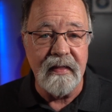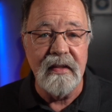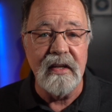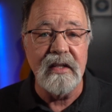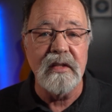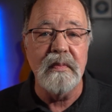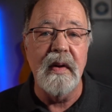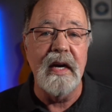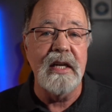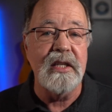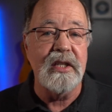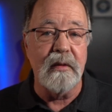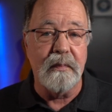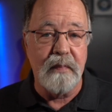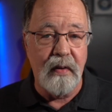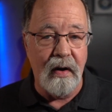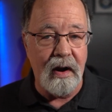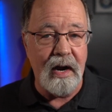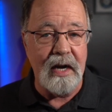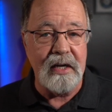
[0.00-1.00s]
This might
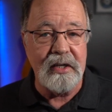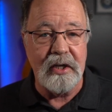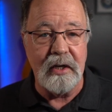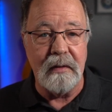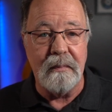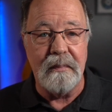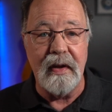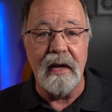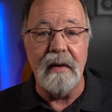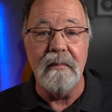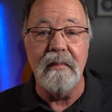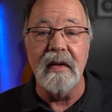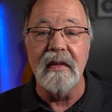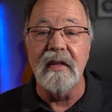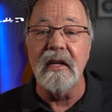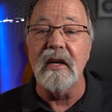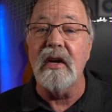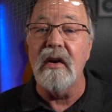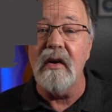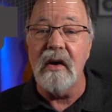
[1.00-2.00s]
surprise you a bit, but
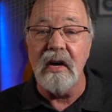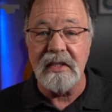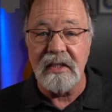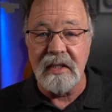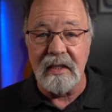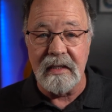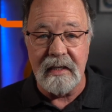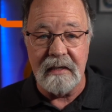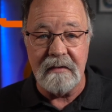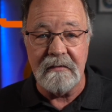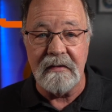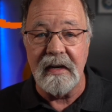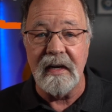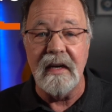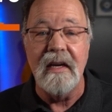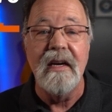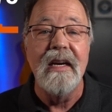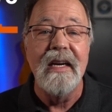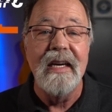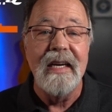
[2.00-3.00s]
the cost of
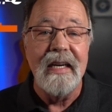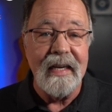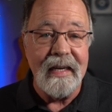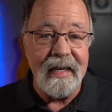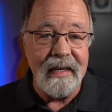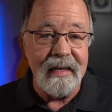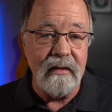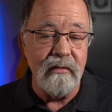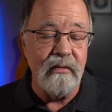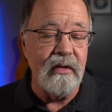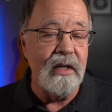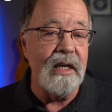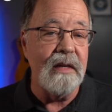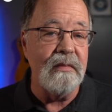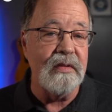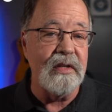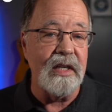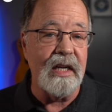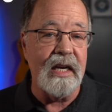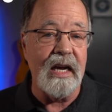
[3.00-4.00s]
living in
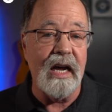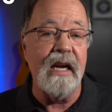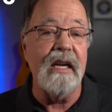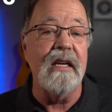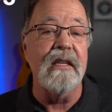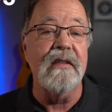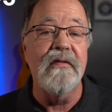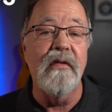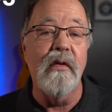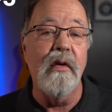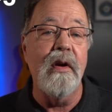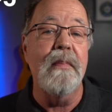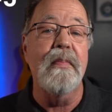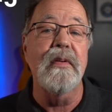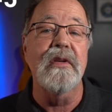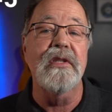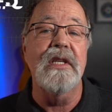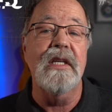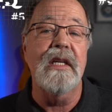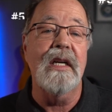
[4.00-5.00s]
Williamson County is
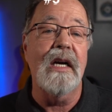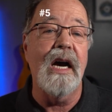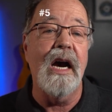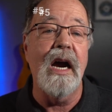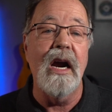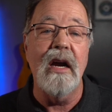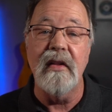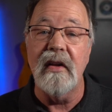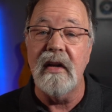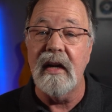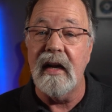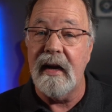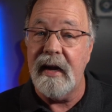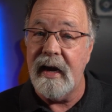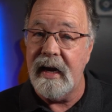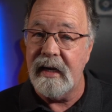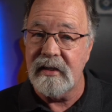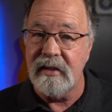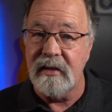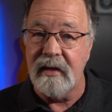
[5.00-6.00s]
40% higher than the
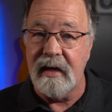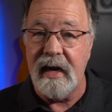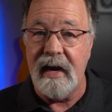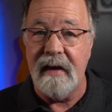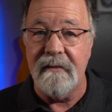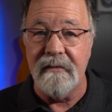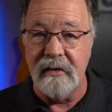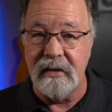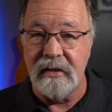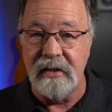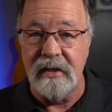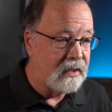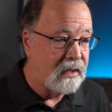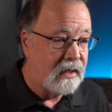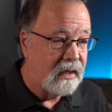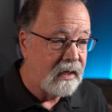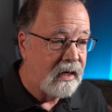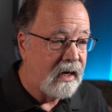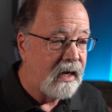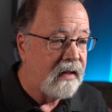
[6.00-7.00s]
national average.
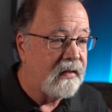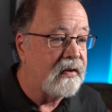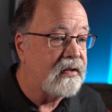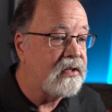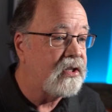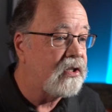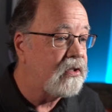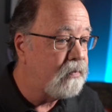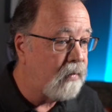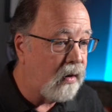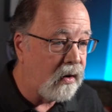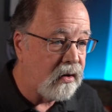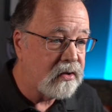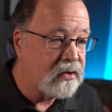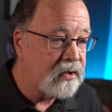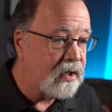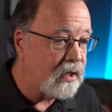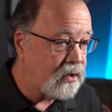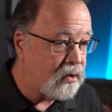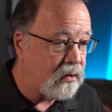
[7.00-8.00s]
This is
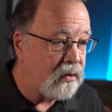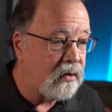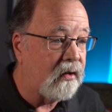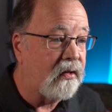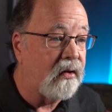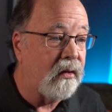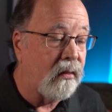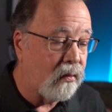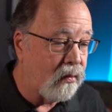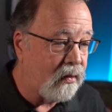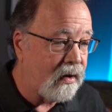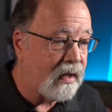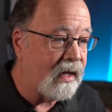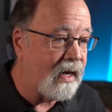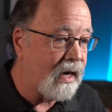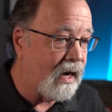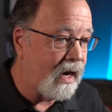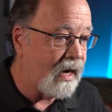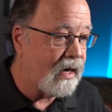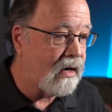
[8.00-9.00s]
mostly due to the
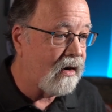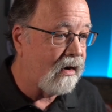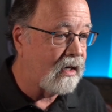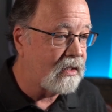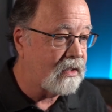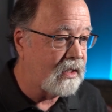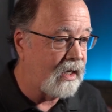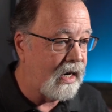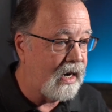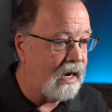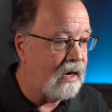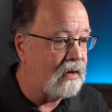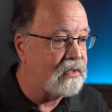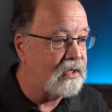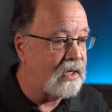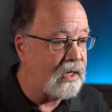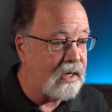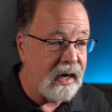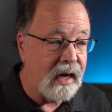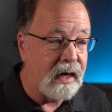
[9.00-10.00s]
really high cost of
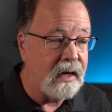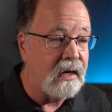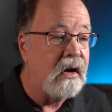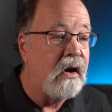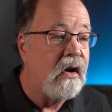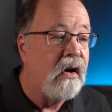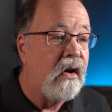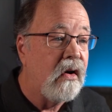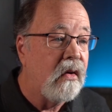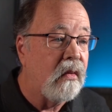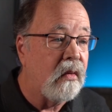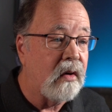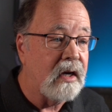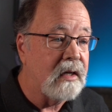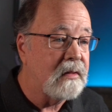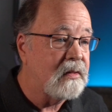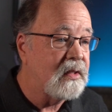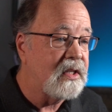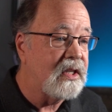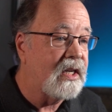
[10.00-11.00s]
housing, yet
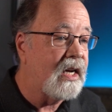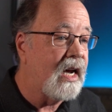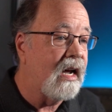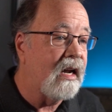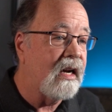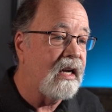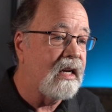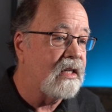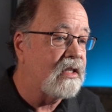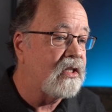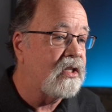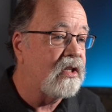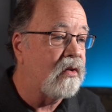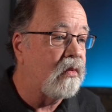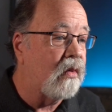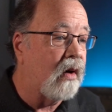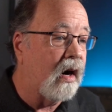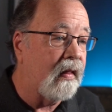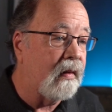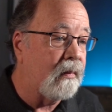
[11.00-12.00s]
Williamson County is still
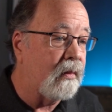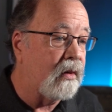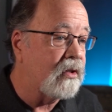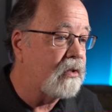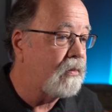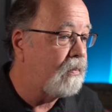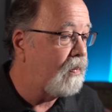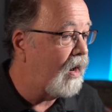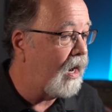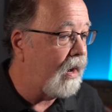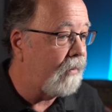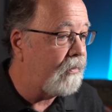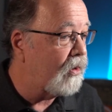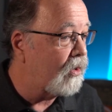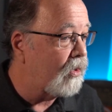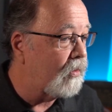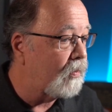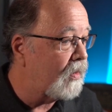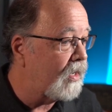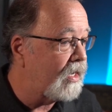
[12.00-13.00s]
one of the most
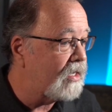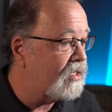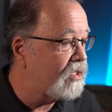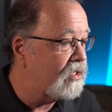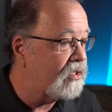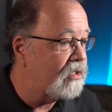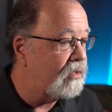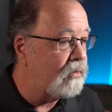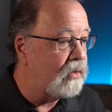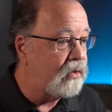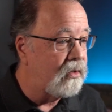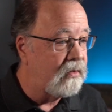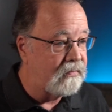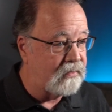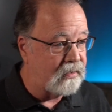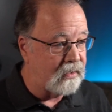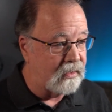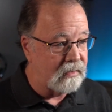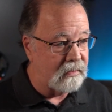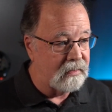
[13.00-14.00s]
popular places to move
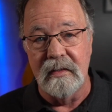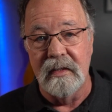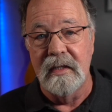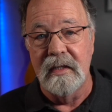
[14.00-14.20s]
to.